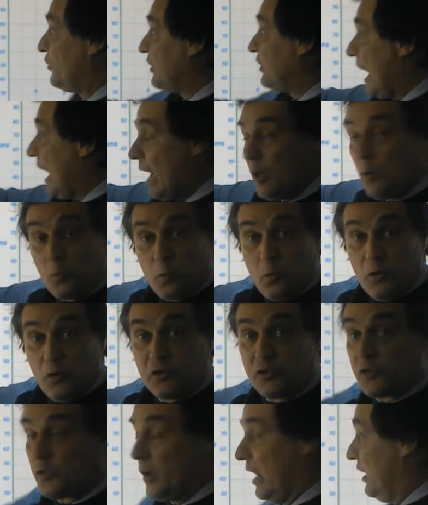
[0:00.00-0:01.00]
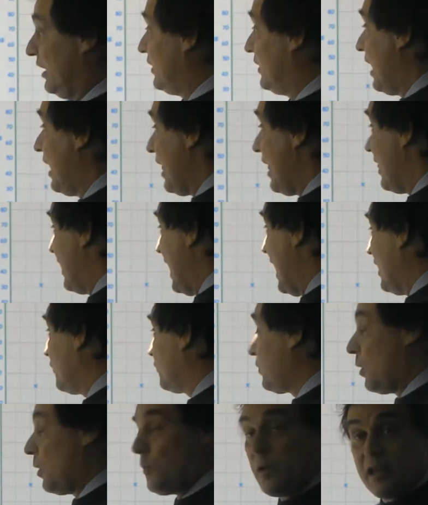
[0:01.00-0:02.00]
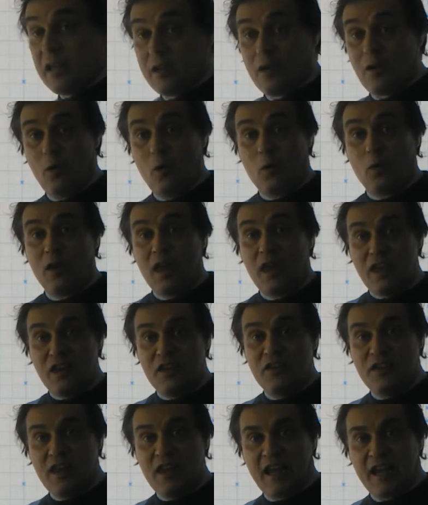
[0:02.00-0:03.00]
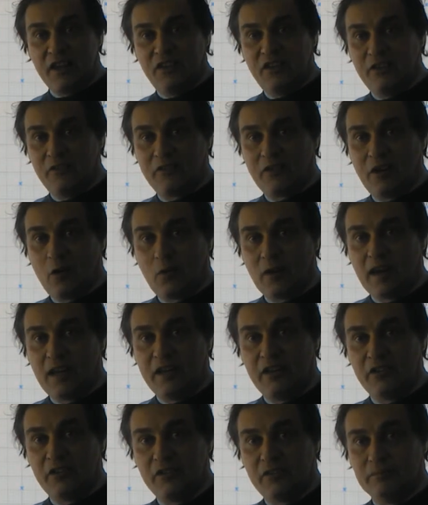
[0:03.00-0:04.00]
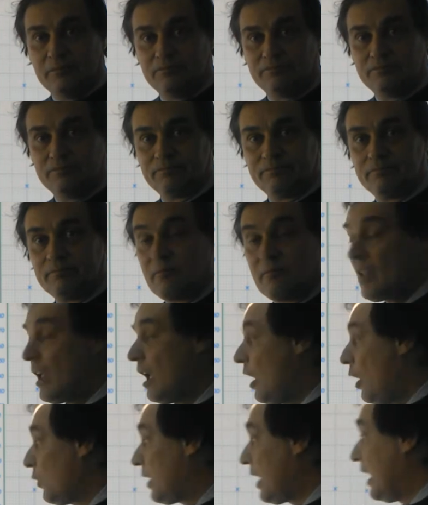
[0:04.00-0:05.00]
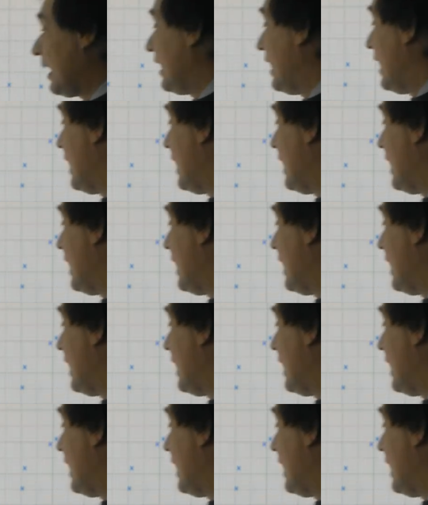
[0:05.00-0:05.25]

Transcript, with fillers: downward trend, that's what we call negative correlation. Okay,